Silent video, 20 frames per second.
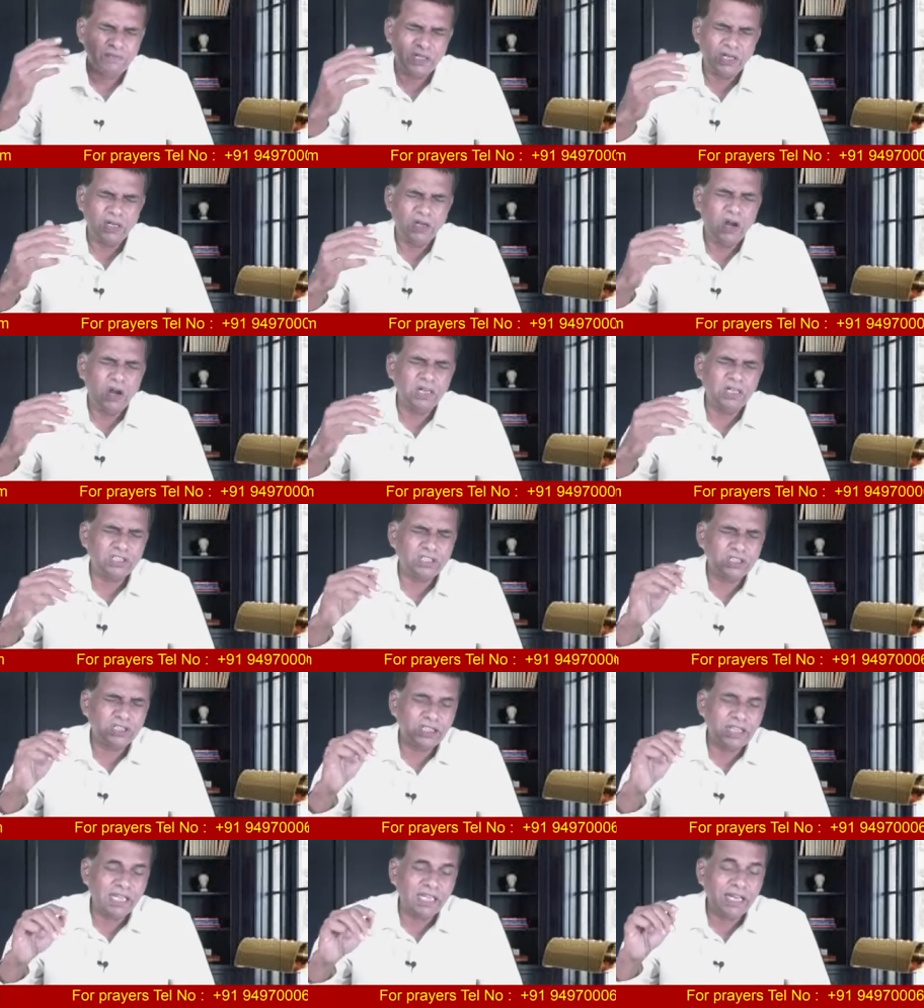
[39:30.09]
the lord
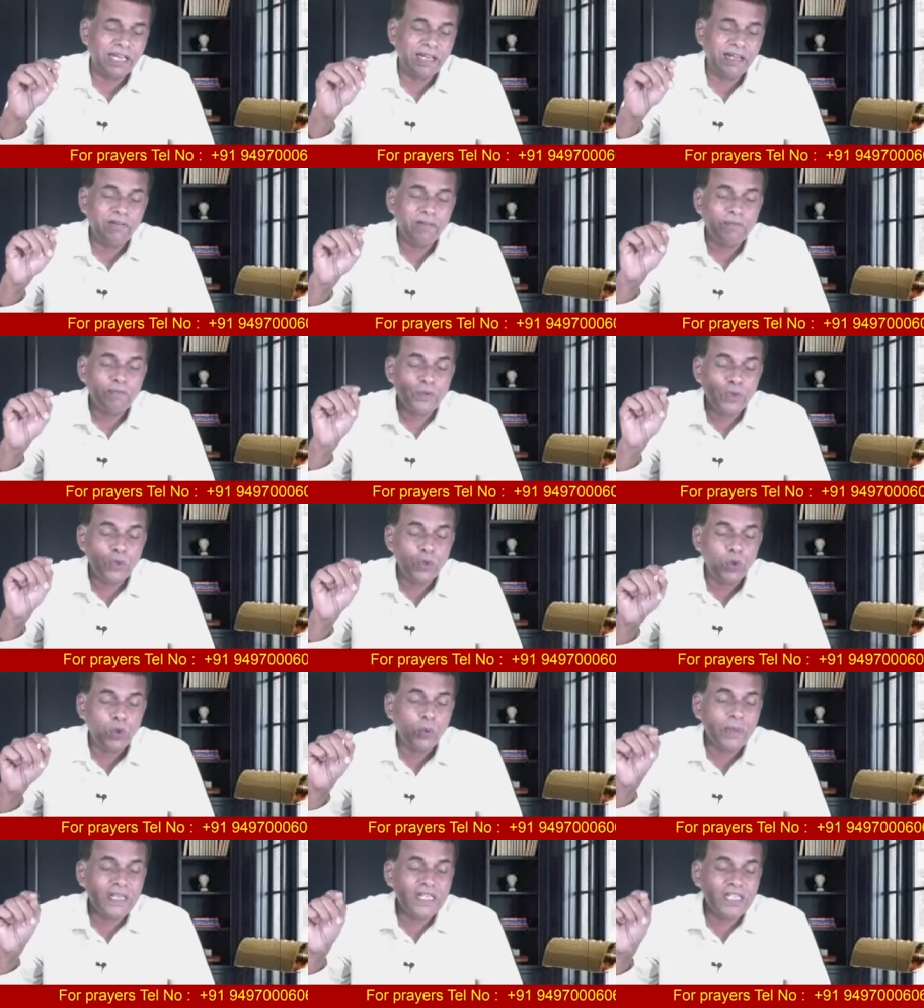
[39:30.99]
is telling
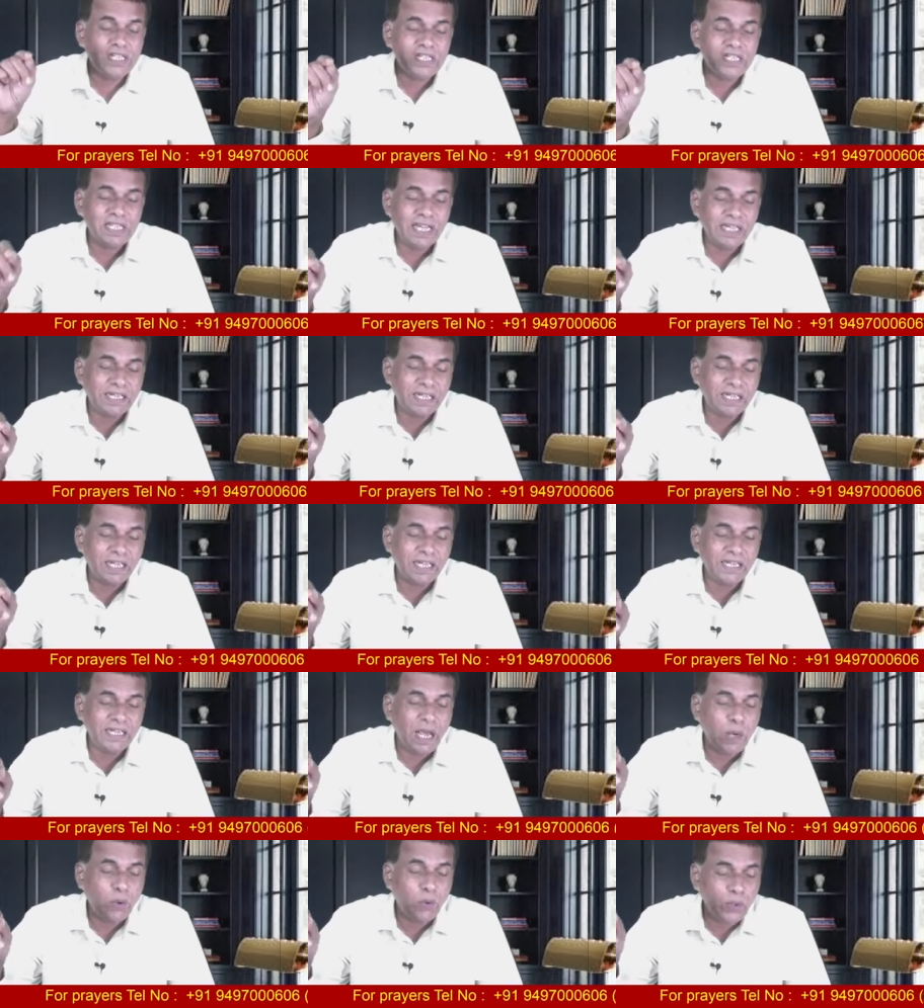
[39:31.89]
you will settle
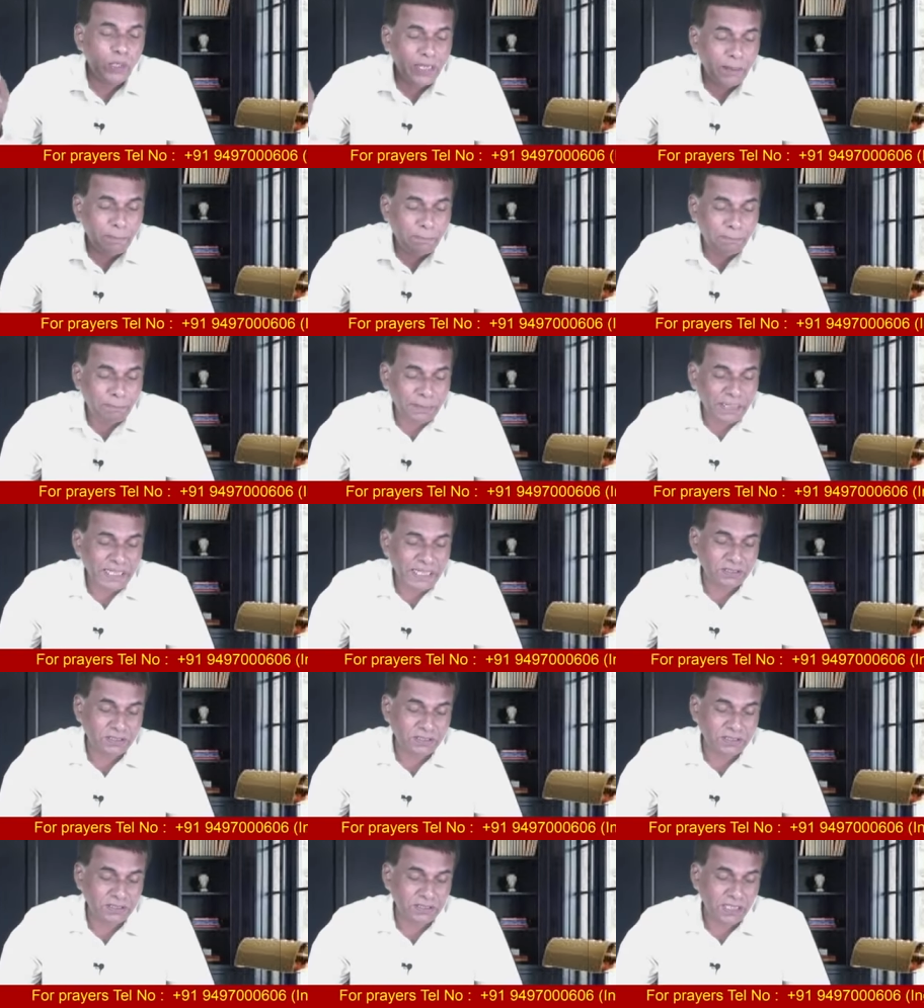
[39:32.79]
down in
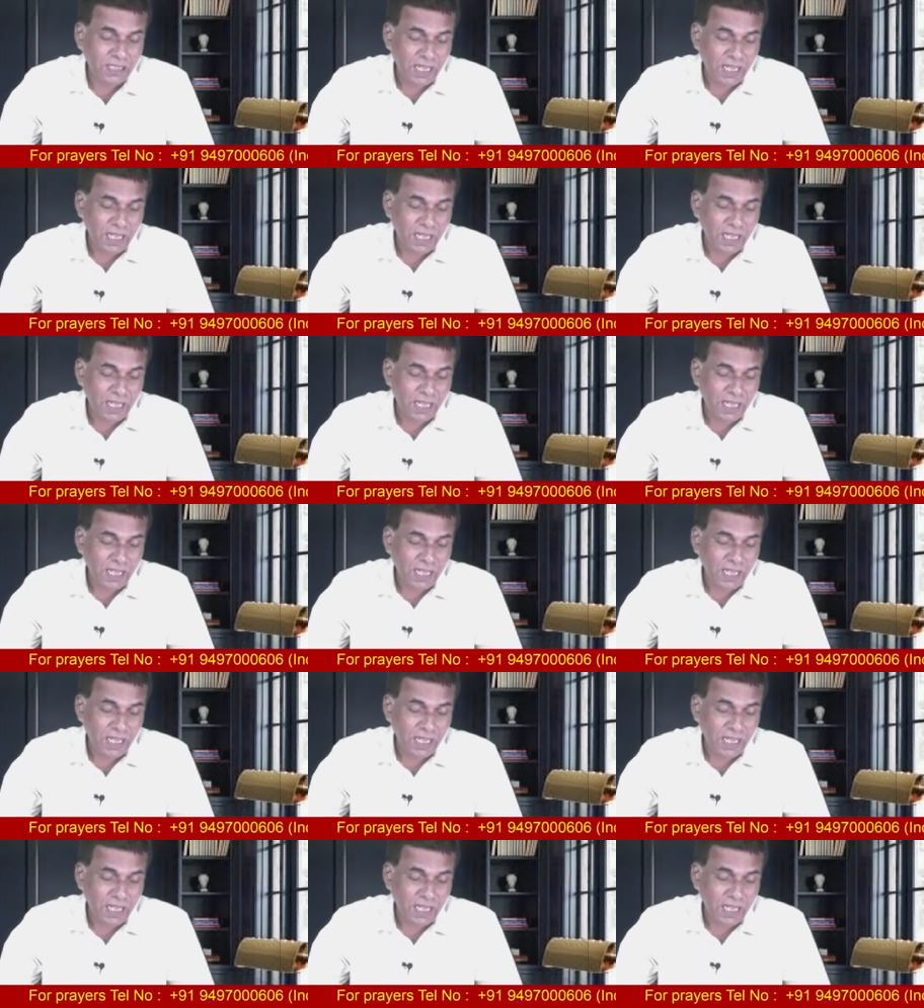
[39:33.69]
peace